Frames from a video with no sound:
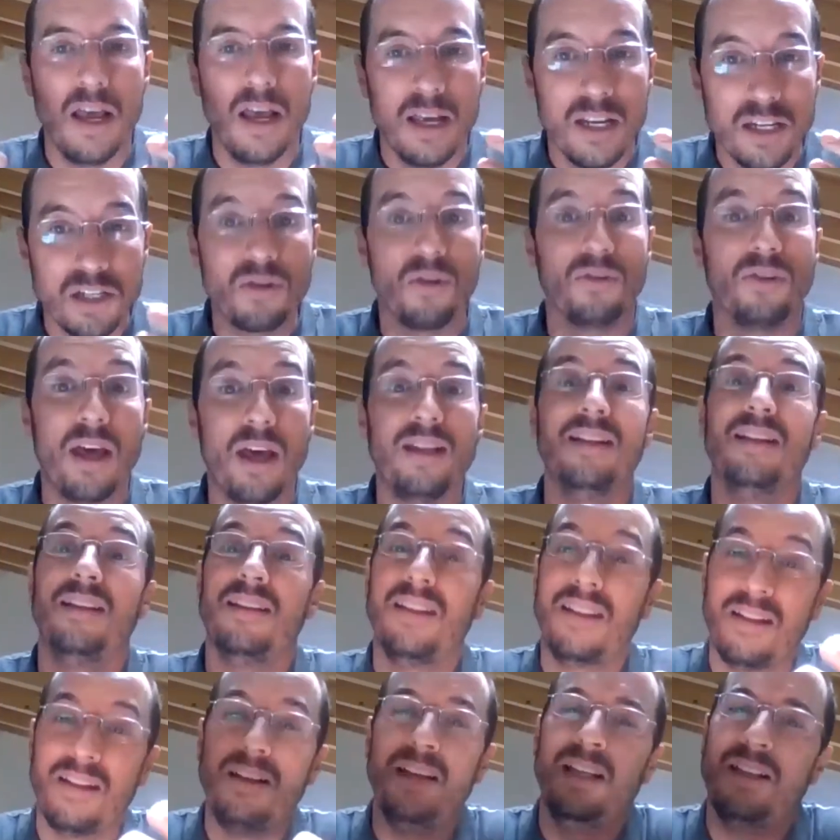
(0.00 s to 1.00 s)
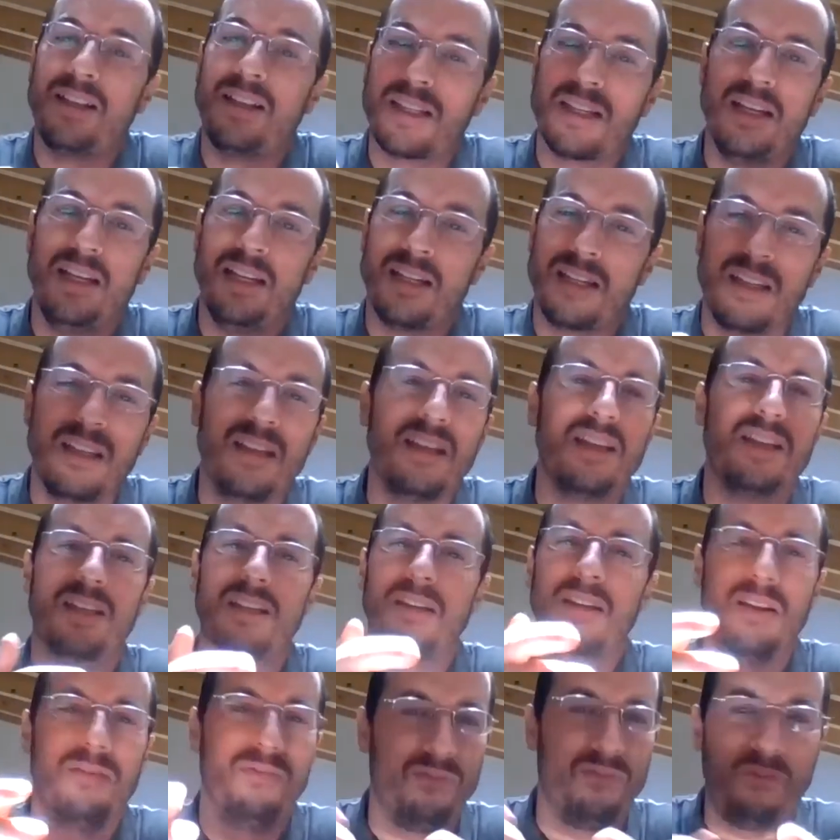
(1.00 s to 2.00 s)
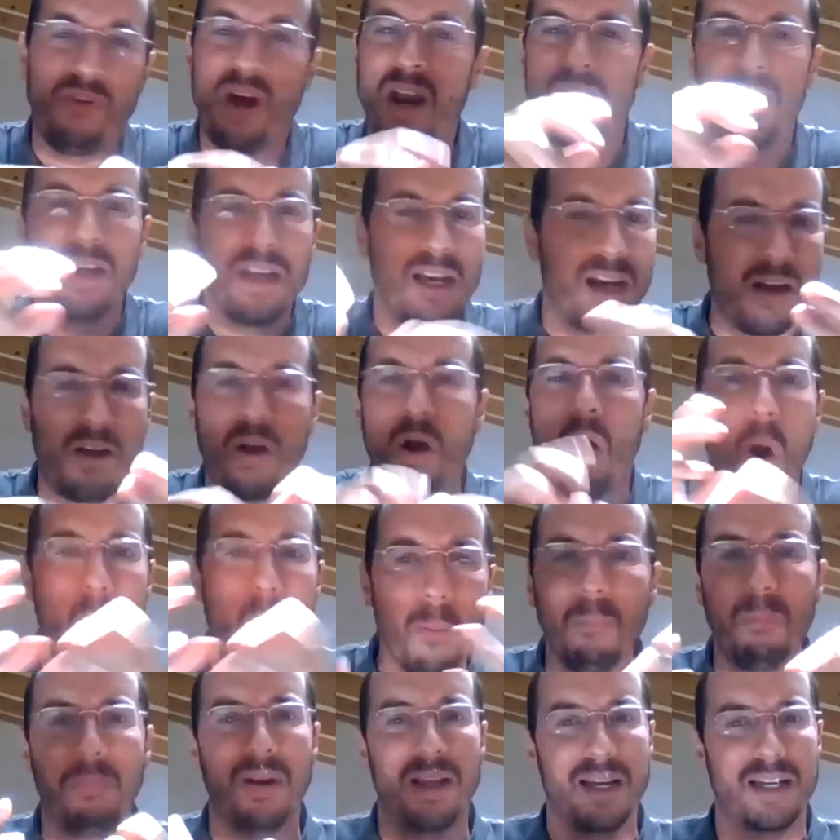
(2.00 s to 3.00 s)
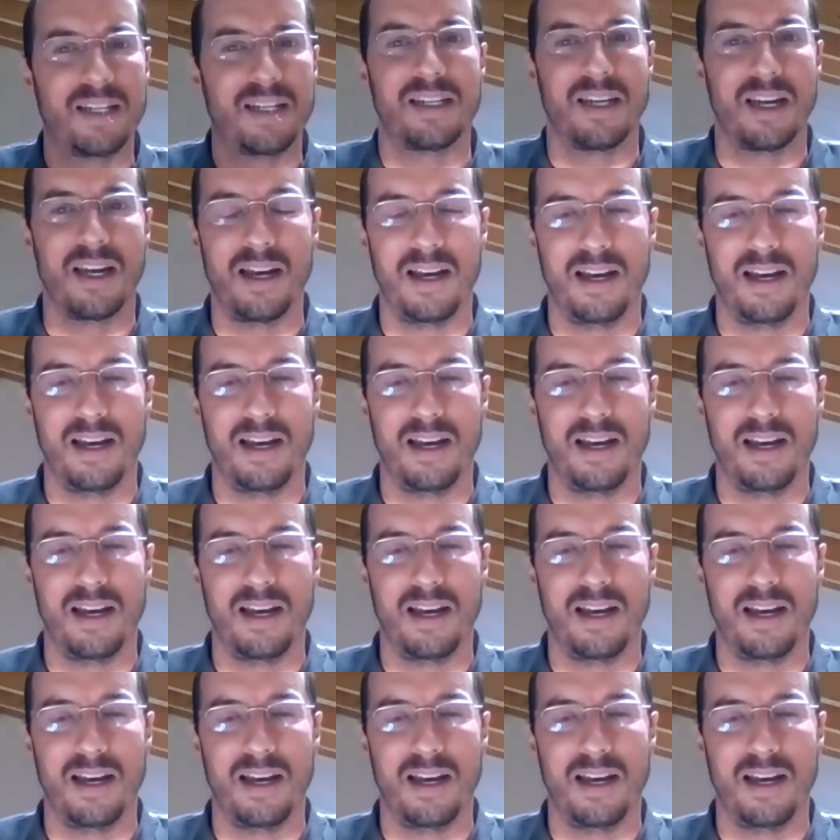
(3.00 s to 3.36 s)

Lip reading: So then it's this very complex